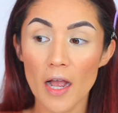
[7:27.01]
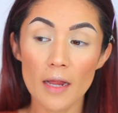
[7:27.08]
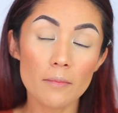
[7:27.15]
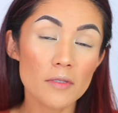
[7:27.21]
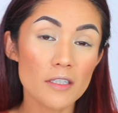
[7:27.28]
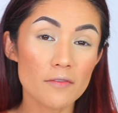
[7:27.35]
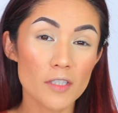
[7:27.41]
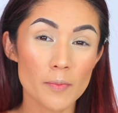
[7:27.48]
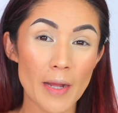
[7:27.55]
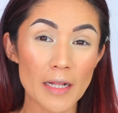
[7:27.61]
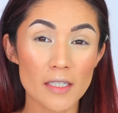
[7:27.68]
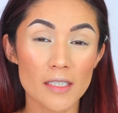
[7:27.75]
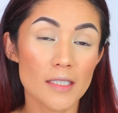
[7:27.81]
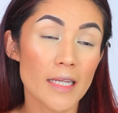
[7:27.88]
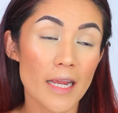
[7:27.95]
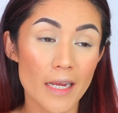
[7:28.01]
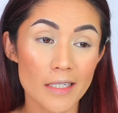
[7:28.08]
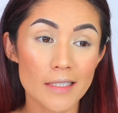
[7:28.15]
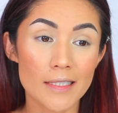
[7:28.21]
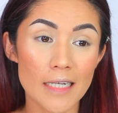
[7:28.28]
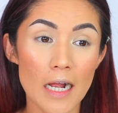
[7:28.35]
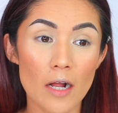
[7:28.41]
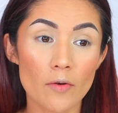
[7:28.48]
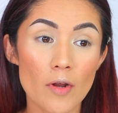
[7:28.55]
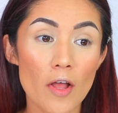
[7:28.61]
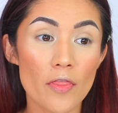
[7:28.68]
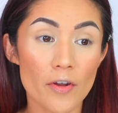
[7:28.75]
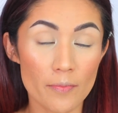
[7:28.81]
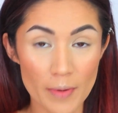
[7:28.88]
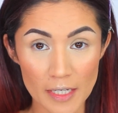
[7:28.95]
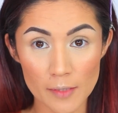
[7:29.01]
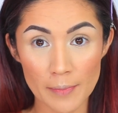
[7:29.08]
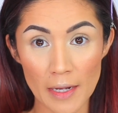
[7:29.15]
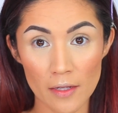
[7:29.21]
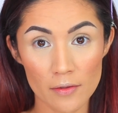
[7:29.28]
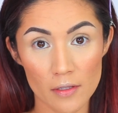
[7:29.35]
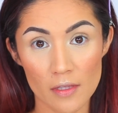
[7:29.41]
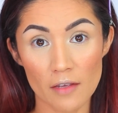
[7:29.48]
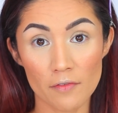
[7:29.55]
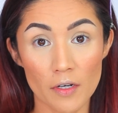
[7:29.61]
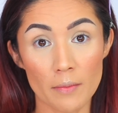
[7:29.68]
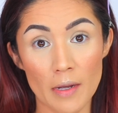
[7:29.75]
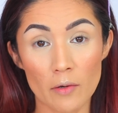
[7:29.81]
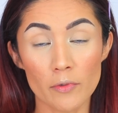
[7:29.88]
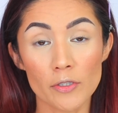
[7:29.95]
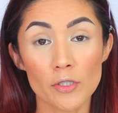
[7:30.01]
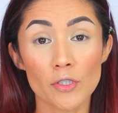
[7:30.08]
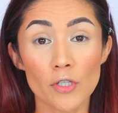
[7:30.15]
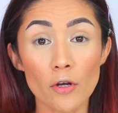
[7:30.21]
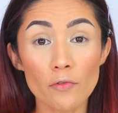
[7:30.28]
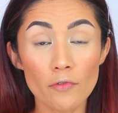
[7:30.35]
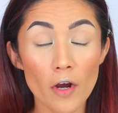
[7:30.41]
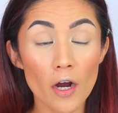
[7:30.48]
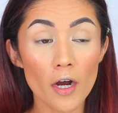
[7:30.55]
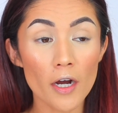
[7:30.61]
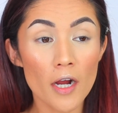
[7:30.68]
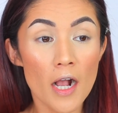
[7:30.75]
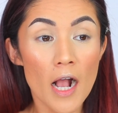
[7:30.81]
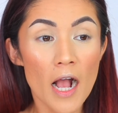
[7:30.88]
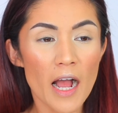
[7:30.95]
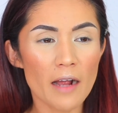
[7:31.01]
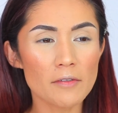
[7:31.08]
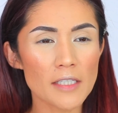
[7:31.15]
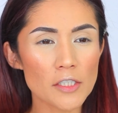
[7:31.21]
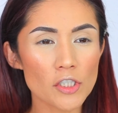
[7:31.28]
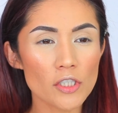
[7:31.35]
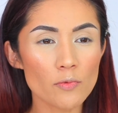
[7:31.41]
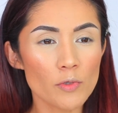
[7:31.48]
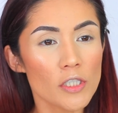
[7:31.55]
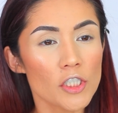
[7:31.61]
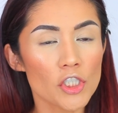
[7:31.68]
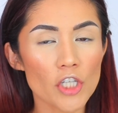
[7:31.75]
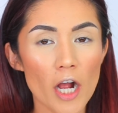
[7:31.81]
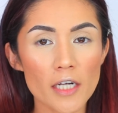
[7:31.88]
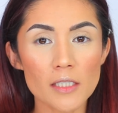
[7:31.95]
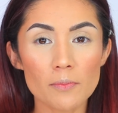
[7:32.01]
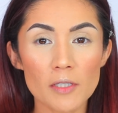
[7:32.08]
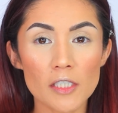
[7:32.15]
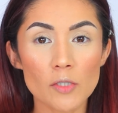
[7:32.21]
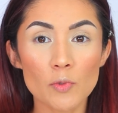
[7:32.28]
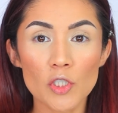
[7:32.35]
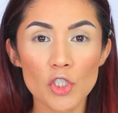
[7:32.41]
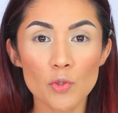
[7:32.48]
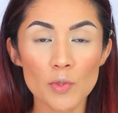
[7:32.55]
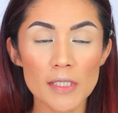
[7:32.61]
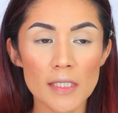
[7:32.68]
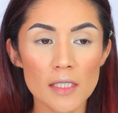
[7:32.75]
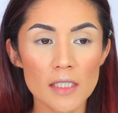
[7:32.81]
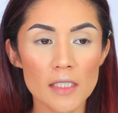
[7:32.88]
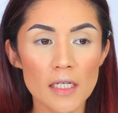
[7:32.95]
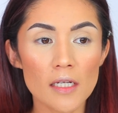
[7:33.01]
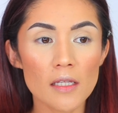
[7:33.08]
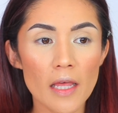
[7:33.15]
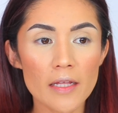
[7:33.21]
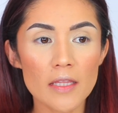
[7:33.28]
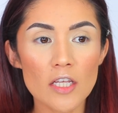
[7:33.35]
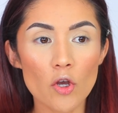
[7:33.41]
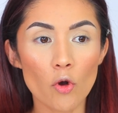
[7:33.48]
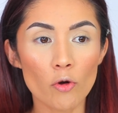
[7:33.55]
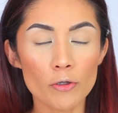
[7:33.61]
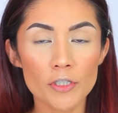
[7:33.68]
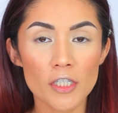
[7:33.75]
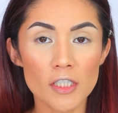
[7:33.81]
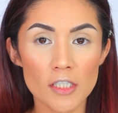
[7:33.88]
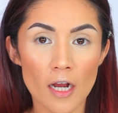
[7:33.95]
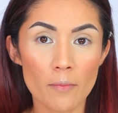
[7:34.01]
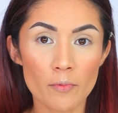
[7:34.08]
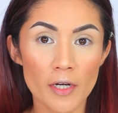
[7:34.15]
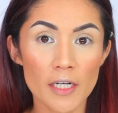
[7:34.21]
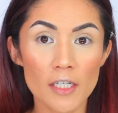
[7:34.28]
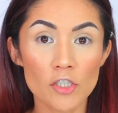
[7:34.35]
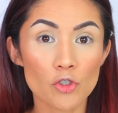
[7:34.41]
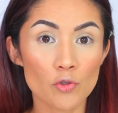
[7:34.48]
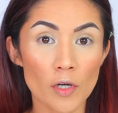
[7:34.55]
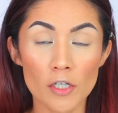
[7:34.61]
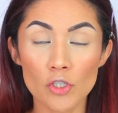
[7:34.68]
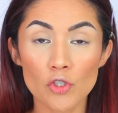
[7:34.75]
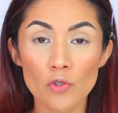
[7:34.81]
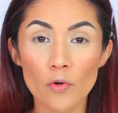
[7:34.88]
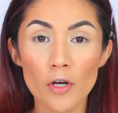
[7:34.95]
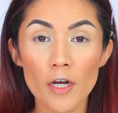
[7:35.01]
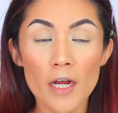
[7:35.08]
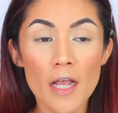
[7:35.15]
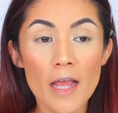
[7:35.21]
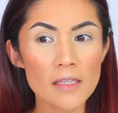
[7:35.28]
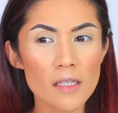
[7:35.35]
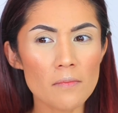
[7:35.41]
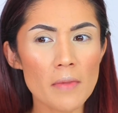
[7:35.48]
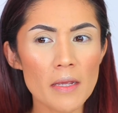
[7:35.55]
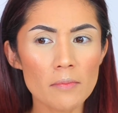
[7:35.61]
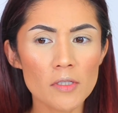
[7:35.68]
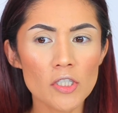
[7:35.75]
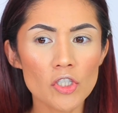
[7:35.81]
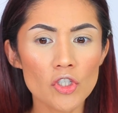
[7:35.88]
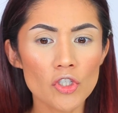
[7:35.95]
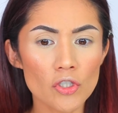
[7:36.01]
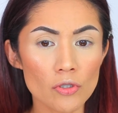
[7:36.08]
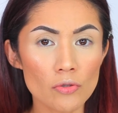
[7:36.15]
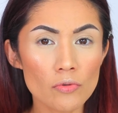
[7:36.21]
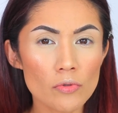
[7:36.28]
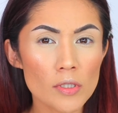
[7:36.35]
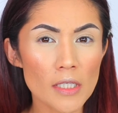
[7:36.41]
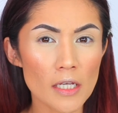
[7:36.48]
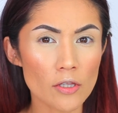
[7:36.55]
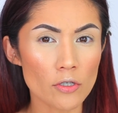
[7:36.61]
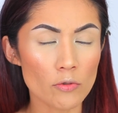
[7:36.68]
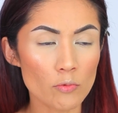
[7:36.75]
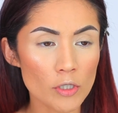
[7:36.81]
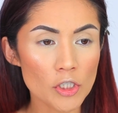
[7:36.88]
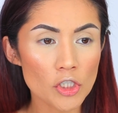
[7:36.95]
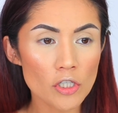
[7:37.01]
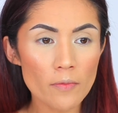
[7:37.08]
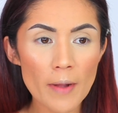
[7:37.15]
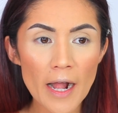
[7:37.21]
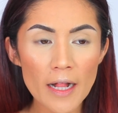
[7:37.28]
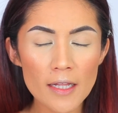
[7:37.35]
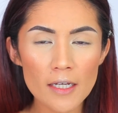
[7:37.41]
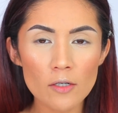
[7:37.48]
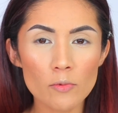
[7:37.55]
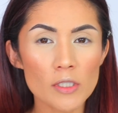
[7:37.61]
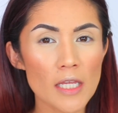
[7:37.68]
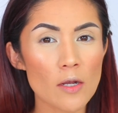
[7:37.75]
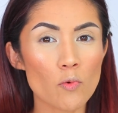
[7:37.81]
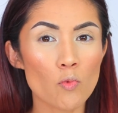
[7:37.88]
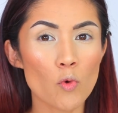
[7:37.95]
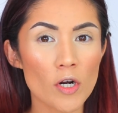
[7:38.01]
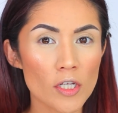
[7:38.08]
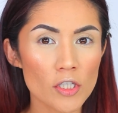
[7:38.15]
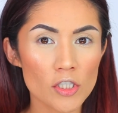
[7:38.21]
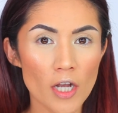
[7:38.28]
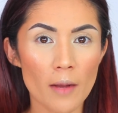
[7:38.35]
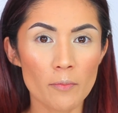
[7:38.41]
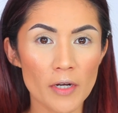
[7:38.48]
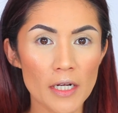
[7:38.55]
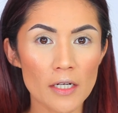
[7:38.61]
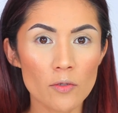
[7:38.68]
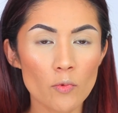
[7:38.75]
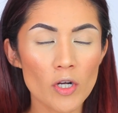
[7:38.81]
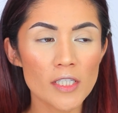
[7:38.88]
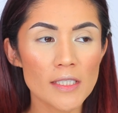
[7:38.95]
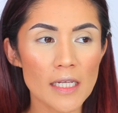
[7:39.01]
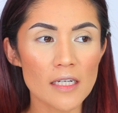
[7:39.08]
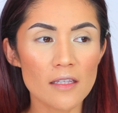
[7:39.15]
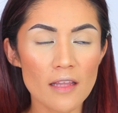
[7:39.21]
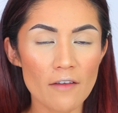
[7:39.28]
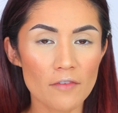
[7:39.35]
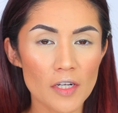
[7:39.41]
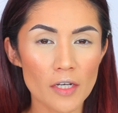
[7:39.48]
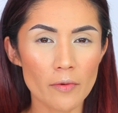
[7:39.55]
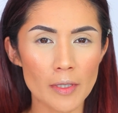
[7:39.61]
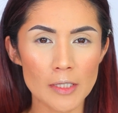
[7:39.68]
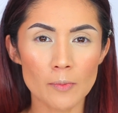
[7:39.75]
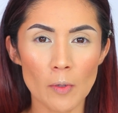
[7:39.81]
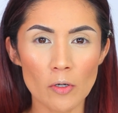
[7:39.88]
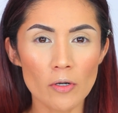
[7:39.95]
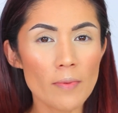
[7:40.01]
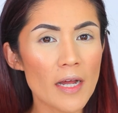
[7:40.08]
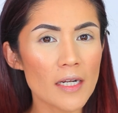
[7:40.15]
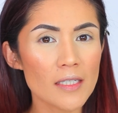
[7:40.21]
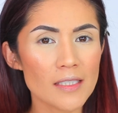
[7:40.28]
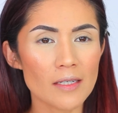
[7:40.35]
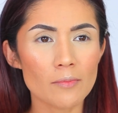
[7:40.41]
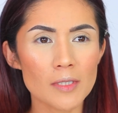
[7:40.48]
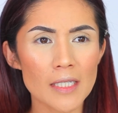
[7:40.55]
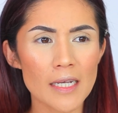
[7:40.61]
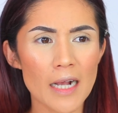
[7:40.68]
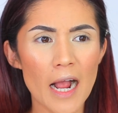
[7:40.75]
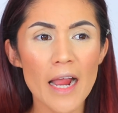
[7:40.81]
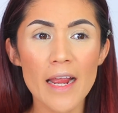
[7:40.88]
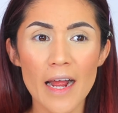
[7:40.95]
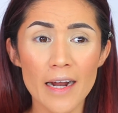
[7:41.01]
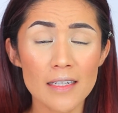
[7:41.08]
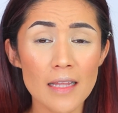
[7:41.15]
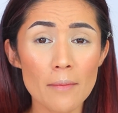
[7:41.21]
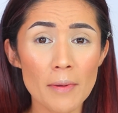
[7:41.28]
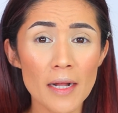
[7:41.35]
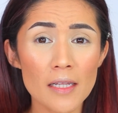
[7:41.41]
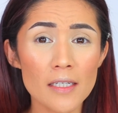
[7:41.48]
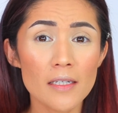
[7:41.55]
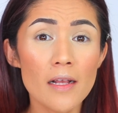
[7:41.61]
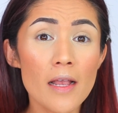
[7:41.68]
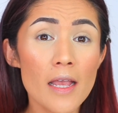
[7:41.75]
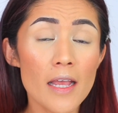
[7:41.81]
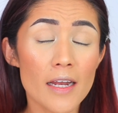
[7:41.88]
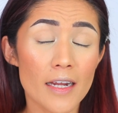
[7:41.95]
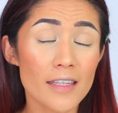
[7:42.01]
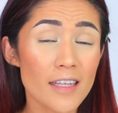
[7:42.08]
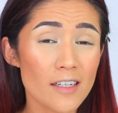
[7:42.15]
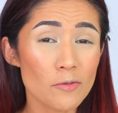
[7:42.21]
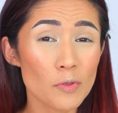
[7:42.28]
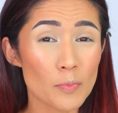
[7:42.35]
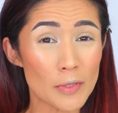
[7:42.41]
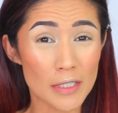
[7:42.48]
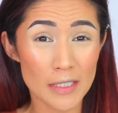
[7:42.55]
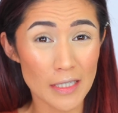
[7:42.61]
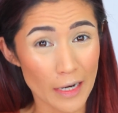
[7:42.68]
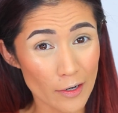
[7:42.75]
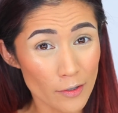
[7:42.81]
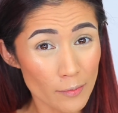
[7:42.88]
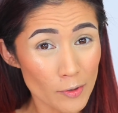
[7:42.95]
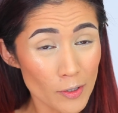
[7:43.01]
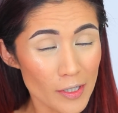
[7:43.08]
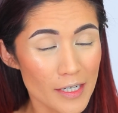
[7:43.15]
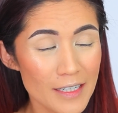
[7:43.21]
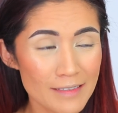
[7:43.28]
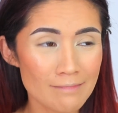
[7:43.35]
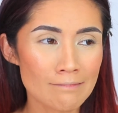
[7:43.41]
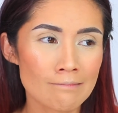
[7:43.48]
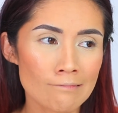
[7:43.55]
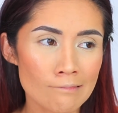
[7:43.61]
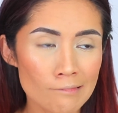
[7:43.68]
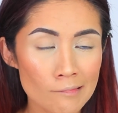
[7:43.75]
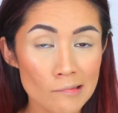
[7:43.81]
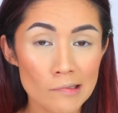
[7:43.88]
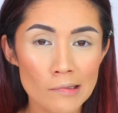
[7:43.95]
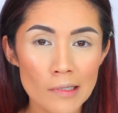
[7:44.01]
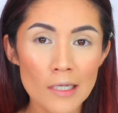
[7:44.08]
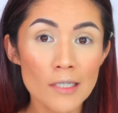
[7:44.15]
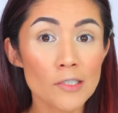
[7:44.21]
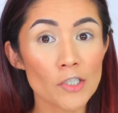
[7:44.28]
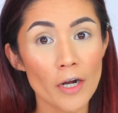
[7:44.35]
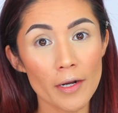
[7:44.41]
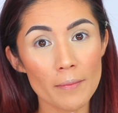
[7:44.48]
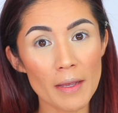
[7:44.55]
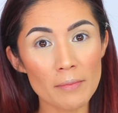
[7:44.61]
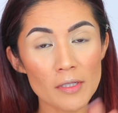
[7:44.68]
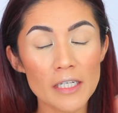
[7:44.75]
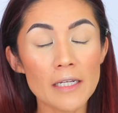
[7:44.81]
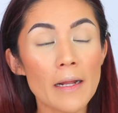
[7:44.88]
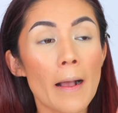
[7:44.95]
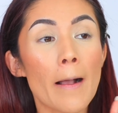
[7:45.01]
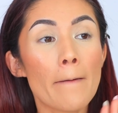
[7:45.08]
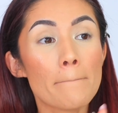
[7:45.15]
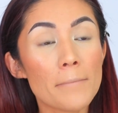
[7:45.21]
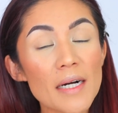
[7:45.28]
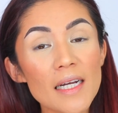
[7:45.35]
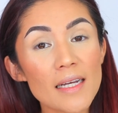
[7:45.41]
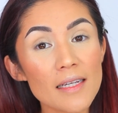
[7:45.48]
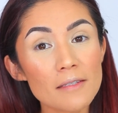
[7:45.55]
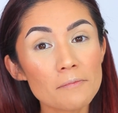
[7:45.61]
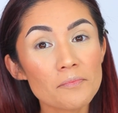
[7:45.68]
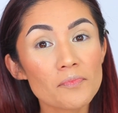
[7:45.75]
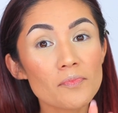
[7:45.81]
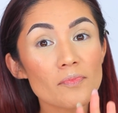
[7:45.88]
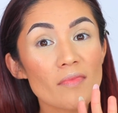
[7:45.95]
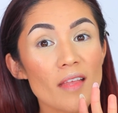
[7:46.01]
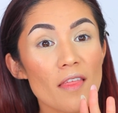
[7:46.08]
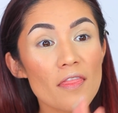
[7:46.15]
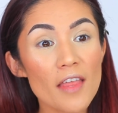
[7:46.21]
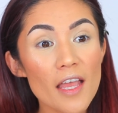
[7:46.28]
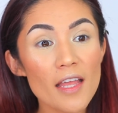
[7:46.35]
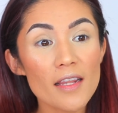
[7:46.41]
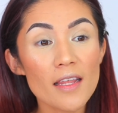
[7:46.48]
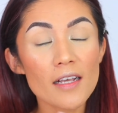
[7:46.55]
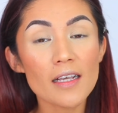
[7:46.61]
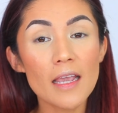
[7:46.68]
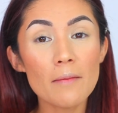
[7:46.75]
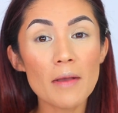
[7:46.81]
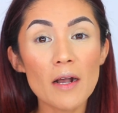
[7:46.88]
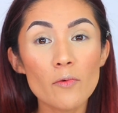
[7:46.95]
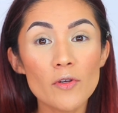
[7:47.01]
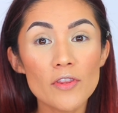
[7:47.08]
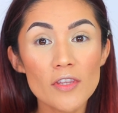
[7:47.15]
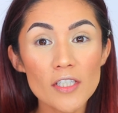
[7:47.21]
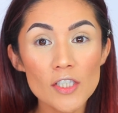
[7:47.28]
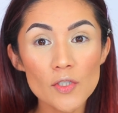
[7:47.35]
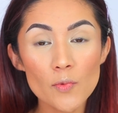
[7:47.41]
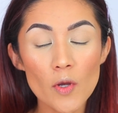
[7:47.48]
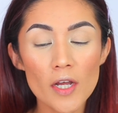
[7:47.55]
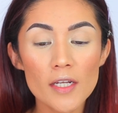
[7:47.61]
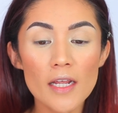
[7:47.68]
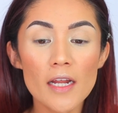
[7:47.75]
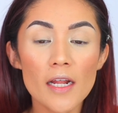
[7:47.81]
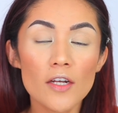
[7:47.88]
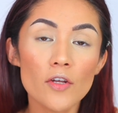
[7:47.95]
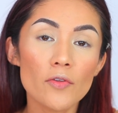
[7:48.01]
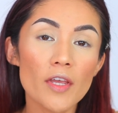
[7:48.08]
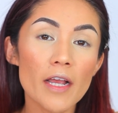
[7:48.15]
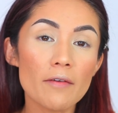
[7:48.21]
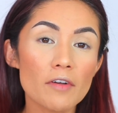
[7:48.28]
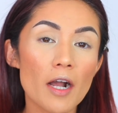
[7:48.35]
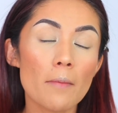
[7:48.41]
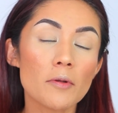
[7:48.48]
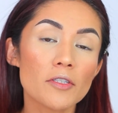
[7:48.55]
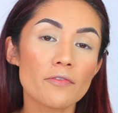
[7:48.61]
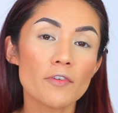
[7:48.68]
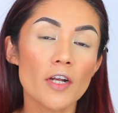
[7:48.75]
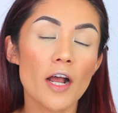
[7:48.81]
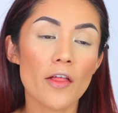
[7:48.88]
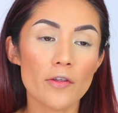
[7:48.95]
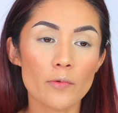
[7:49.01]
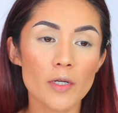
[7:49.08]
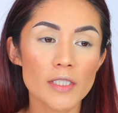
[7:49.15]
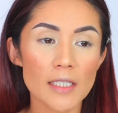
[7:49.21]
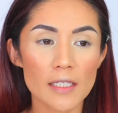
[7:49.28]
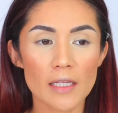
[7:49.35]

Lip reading: I believe this palette is hands down their best palette that they've come out with so far. I was actually really shocked because we just recently did like the Ulta's top rated drugstore. The Maybelline Nudes, like their original palette, was like one of the top rated ones, and in that video I spoke about it because I was like, I had that palette and I thought it was pretty terrible. Sorry, Maybelline. But then they came out with this one, and I know they have a couple different other ones.